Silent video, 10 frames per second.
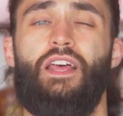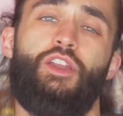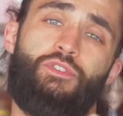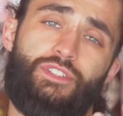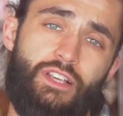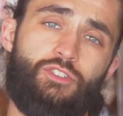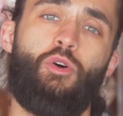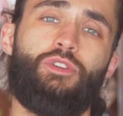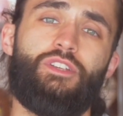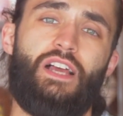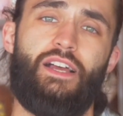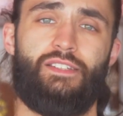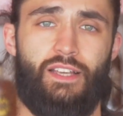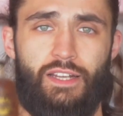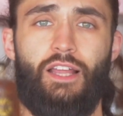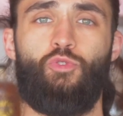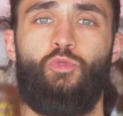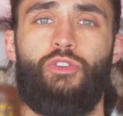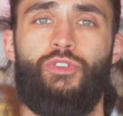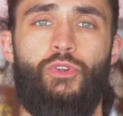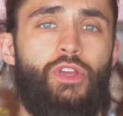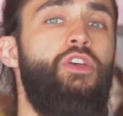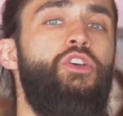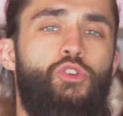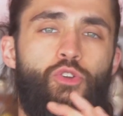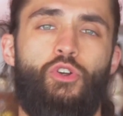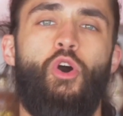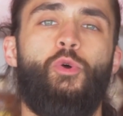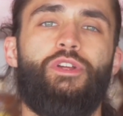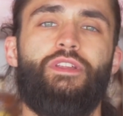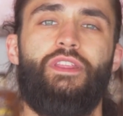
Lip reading: and if it's as cold as ice and not too watery, you're already